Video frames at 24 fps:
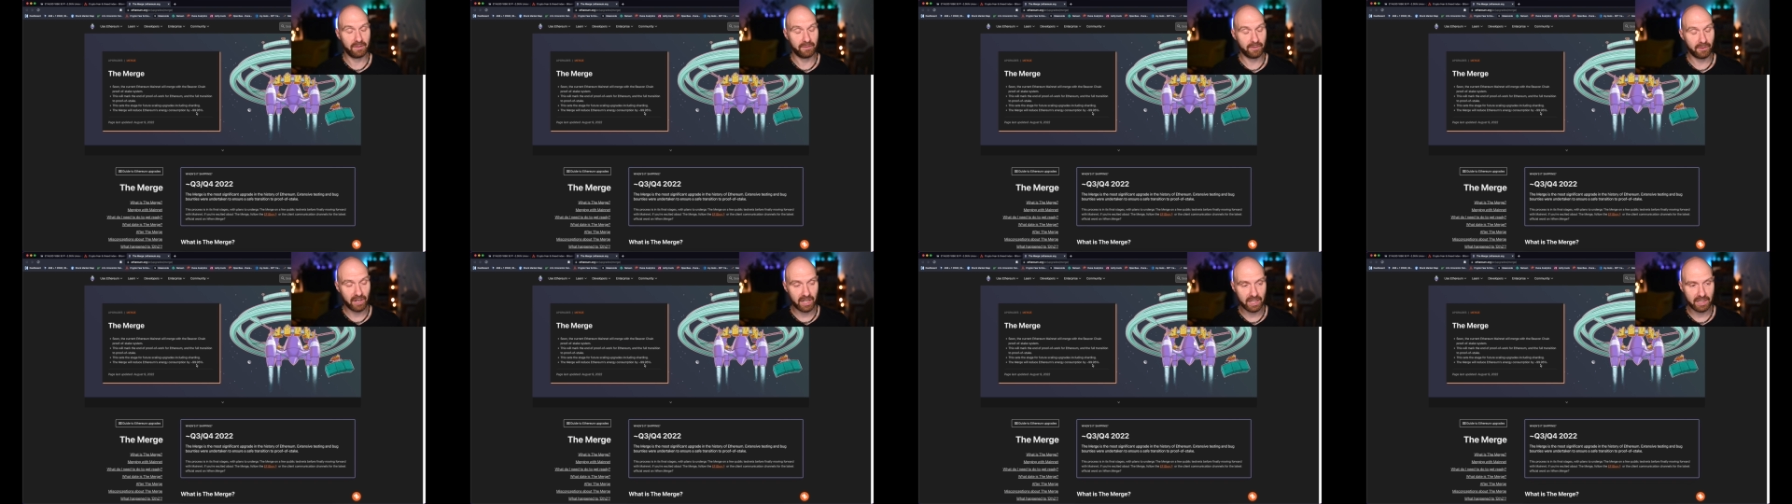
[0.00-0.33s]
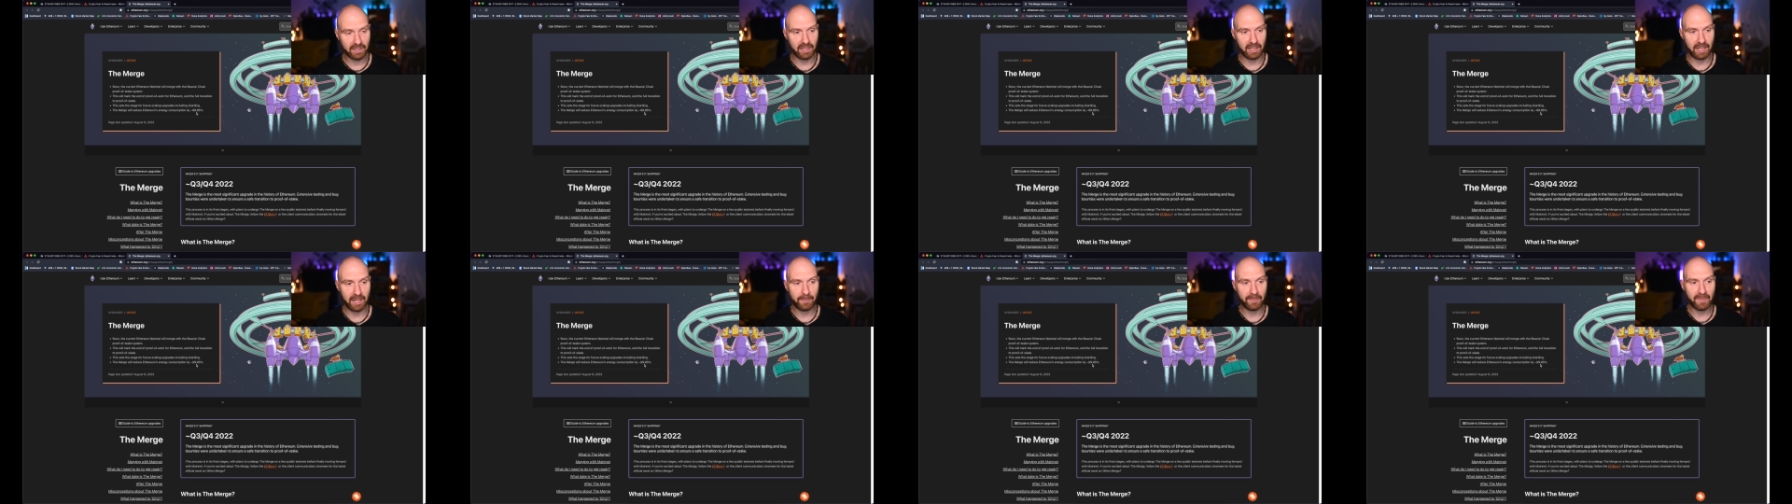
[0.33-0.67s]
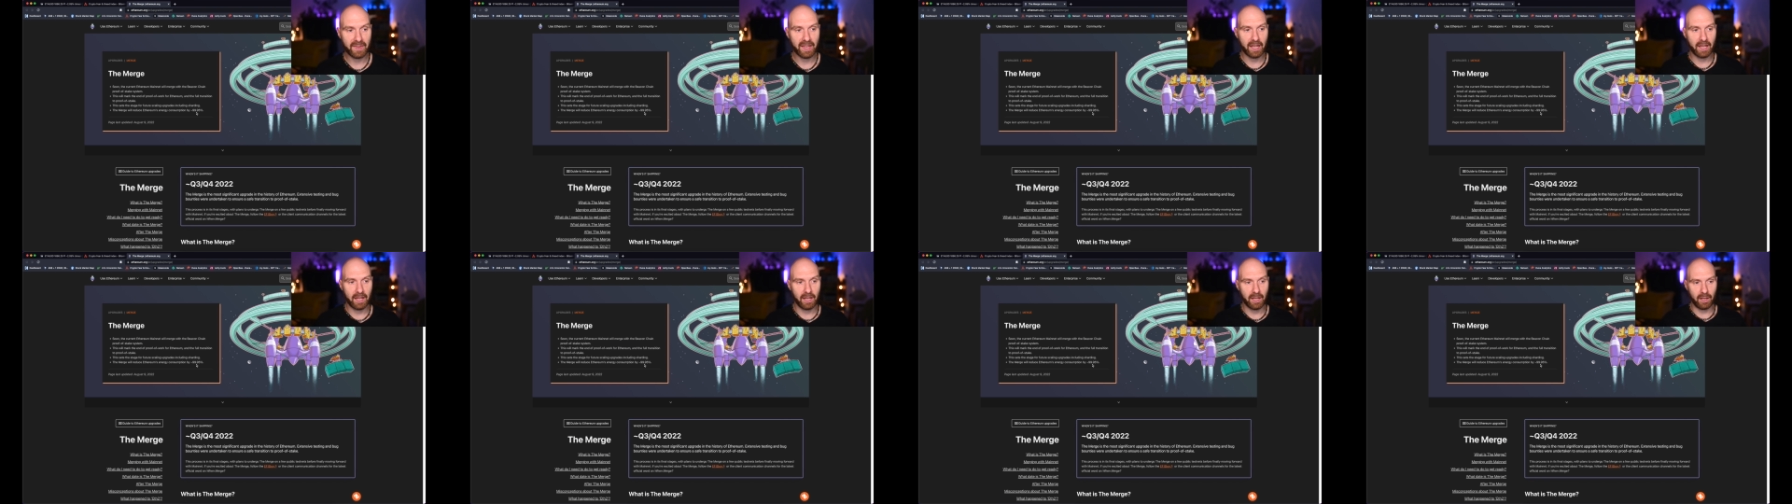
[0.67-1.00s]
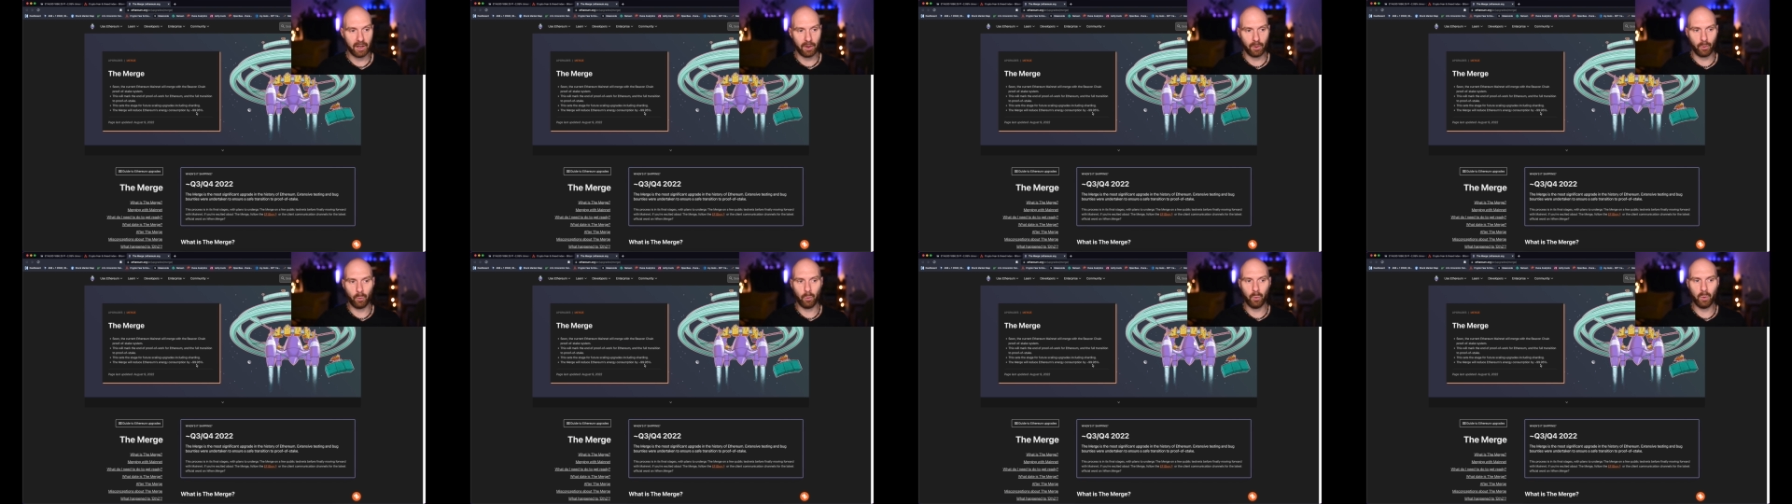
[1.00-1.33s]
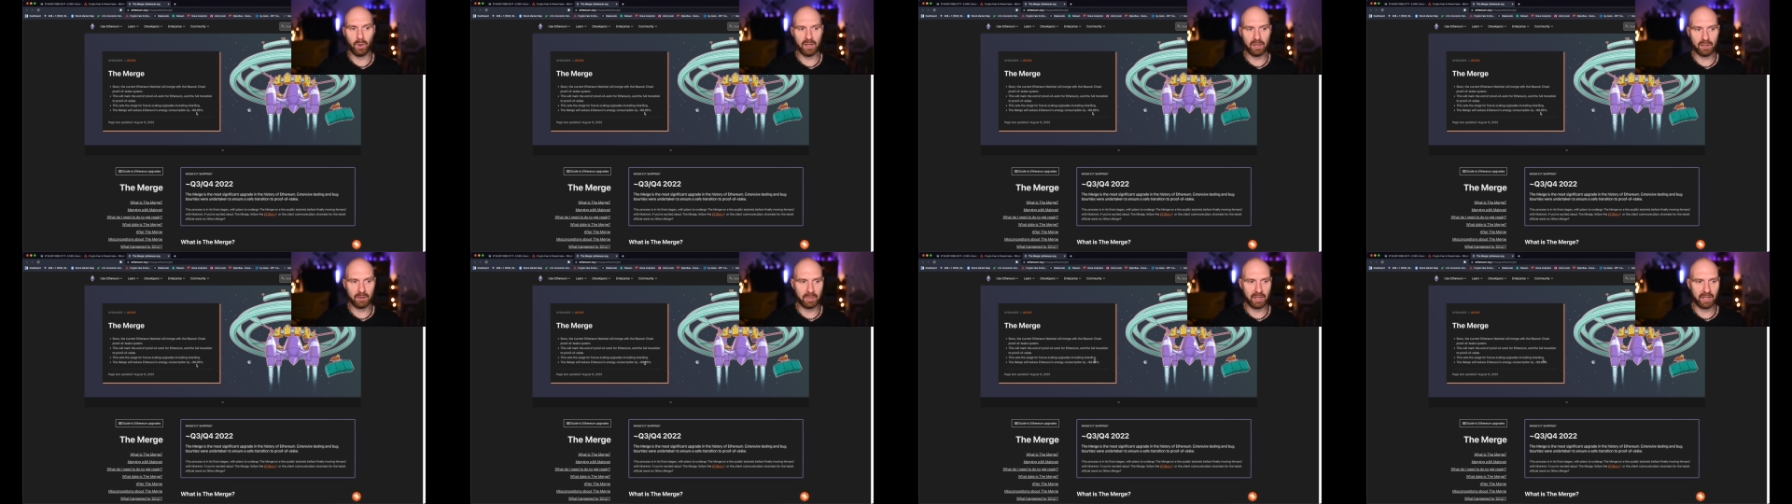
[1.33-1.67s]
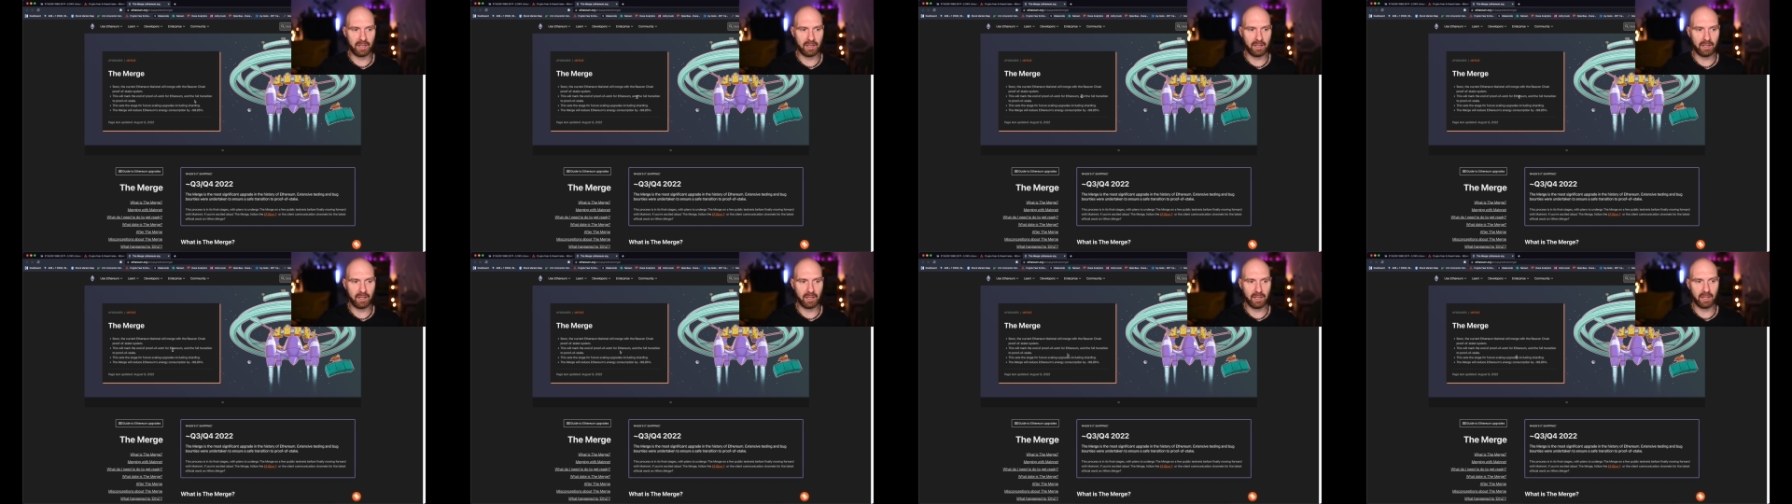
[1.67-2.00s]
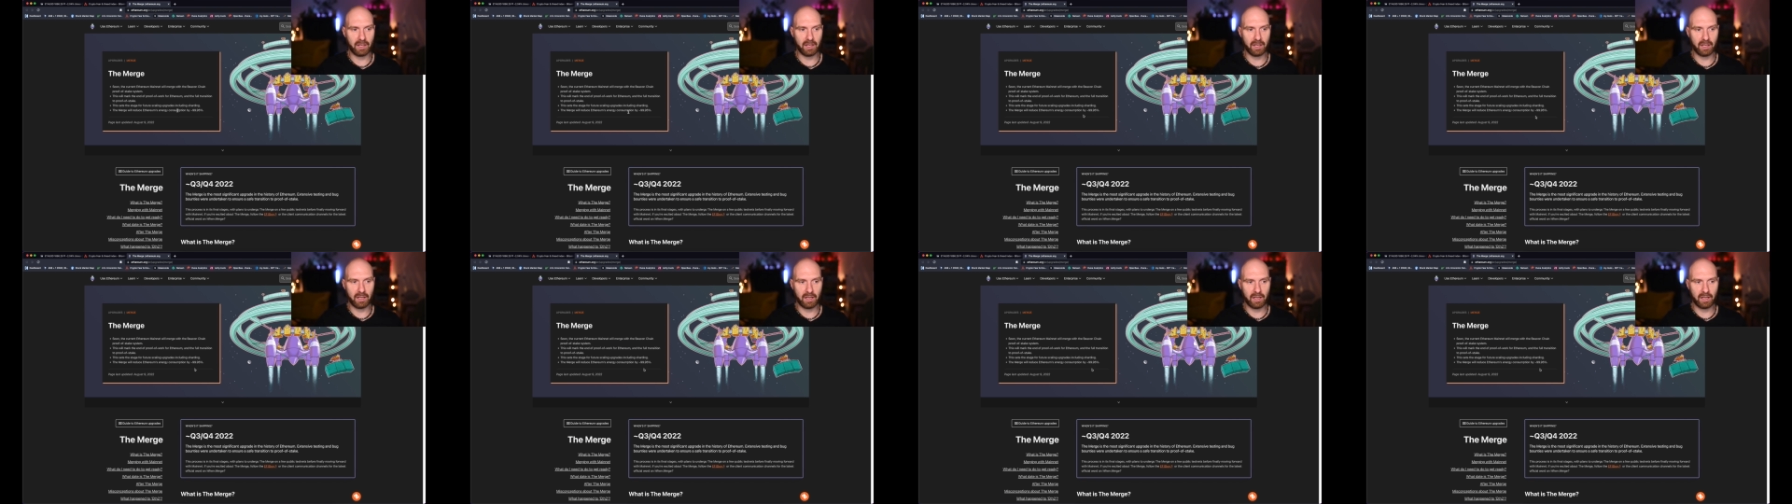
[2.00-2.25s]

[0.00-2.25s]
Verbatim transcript: friendly, will be,